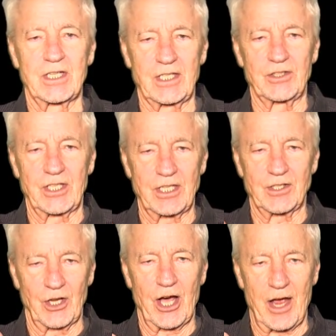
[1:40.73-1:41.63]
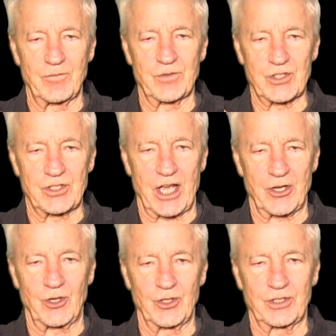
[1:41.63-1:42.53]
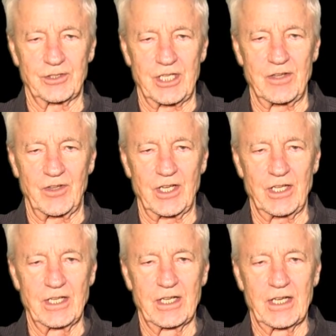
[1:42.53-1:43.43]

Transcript: in the live set on TV